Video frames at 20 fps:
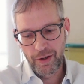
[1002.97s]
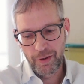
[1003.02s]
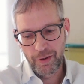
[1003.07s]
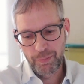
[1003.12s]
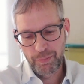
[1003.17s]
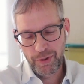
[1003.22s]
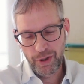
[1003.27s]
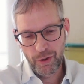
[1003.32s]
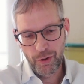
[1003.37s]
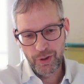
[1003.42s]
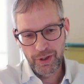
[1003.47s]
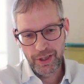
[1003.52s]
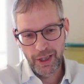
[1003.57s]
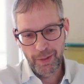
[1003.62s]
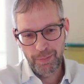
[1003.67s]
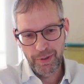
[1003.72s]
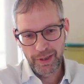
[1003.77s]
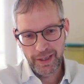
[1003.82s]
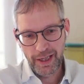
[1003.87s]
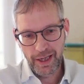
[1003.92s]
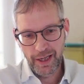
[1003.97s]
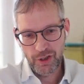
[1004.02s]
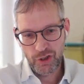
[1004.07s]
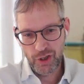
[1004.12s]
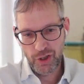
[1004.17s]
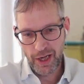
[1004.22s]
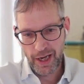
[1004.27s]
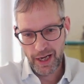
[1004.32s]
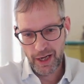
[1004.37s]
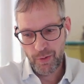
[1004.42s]
priority
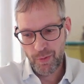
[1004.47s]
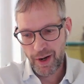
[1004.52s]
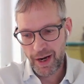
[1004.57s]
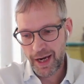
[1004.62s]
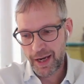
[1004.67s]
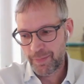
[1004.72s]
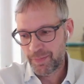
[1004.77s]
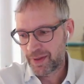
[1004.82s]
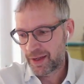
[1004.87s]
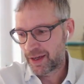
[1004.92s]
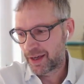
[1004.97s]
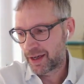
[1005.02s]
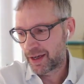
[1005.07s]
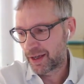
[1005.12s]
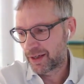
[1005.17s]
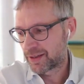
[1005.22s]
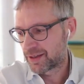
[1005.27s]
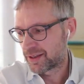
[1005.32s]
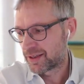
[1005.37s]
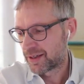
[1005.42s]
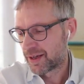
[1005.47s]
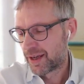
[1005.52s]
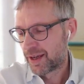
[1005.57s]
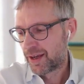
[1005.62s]
application anyway, and